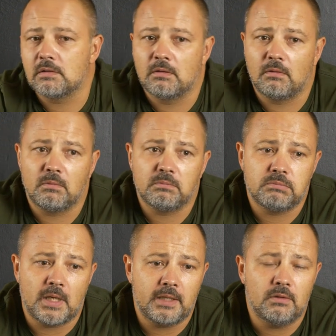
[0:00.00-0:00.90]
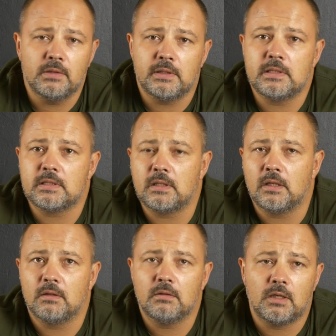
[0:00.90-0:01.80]
So I don't
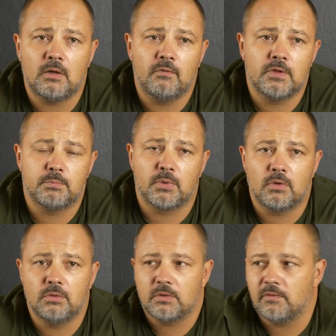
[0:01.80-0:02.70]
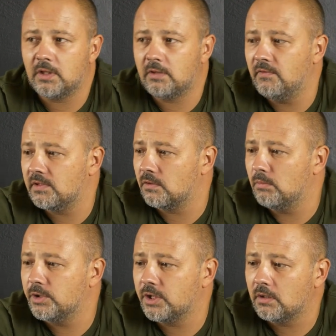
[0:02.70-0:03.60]
understand how this product, this
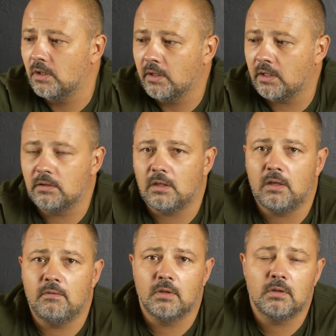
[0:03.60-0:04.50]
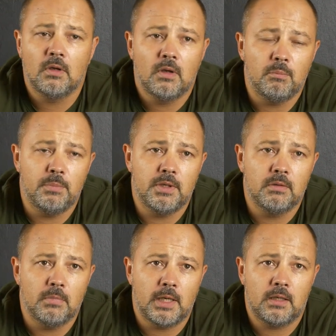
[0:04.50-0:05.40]
object can even be
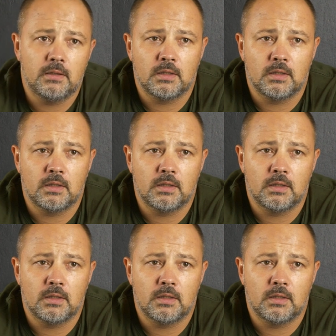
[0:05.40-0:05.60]
made.